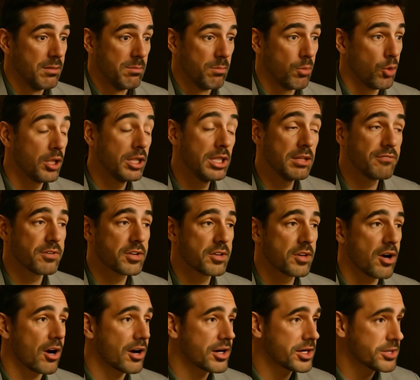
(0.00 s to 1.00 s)
Brilliant for
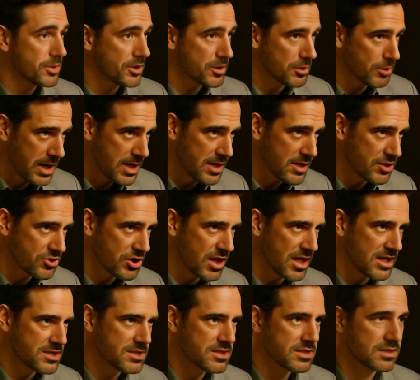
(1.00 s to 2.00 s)
targets with the right
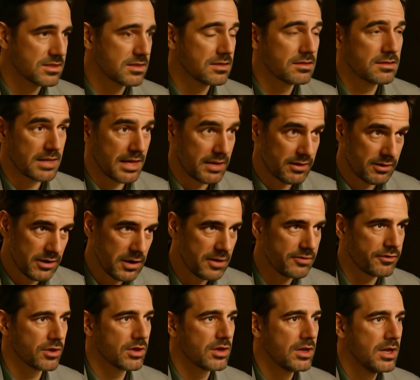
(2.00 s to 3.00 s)
address, like the
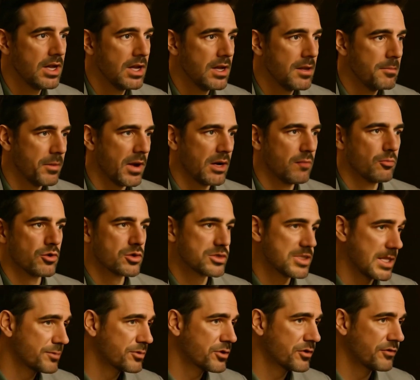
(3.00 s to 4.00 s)
liver, but
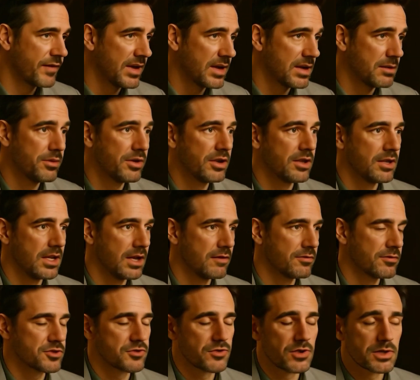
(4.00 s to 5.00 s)
receptor availability
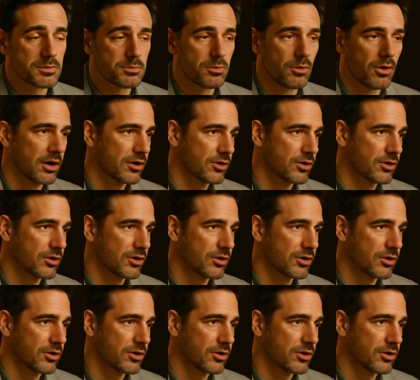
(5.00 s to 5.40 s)
restricts broader